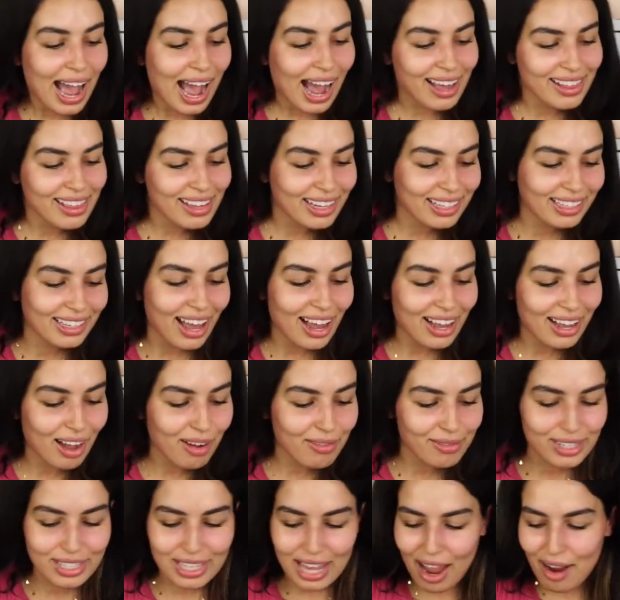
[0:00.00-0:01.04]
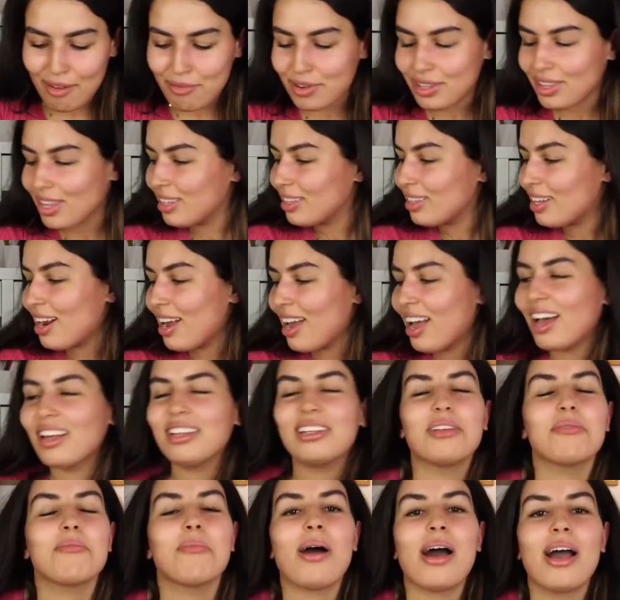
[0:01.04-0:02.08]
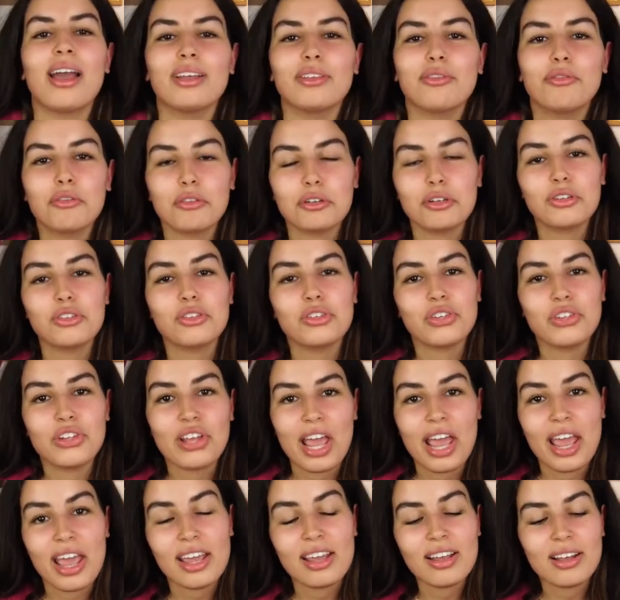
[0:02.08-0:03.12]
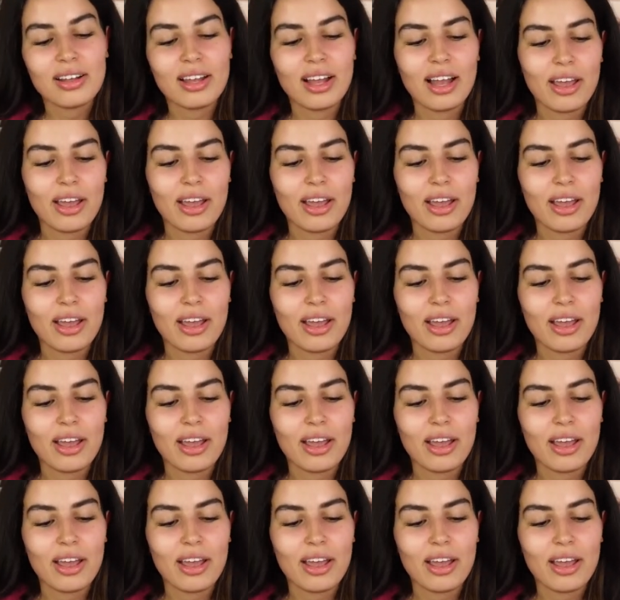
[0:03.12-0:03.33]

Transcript: I think that covers everything that I had in mind for today.